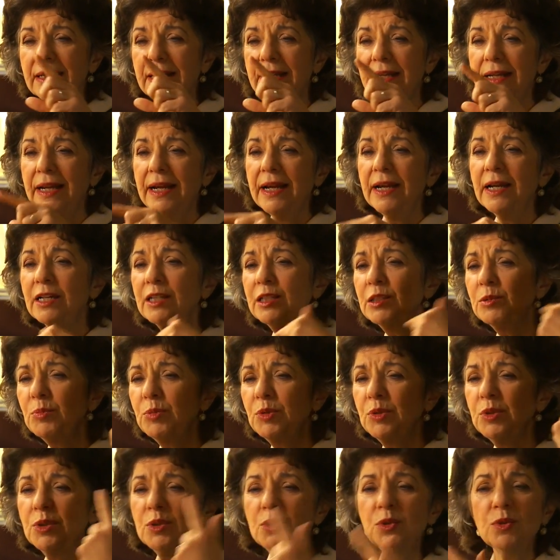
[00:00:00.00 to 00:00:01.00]
a hell
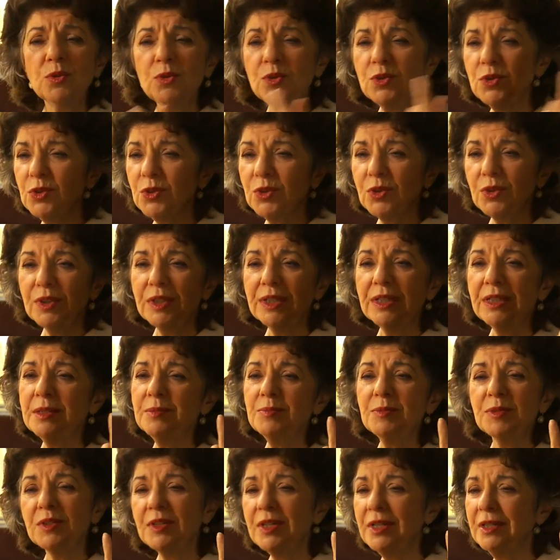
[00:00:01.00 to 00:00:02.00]
producer in
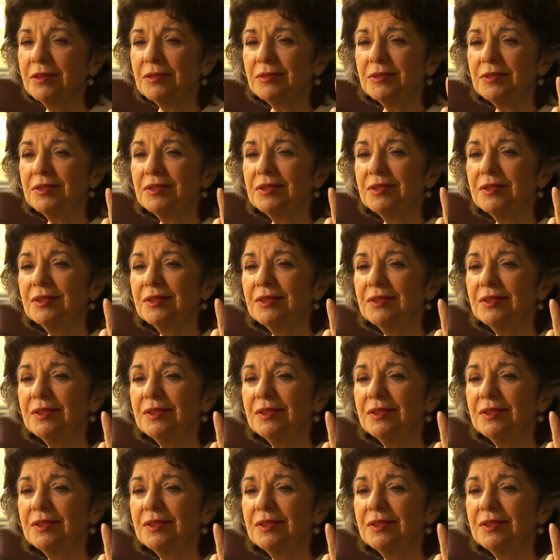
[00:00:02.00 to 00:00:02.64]
himself.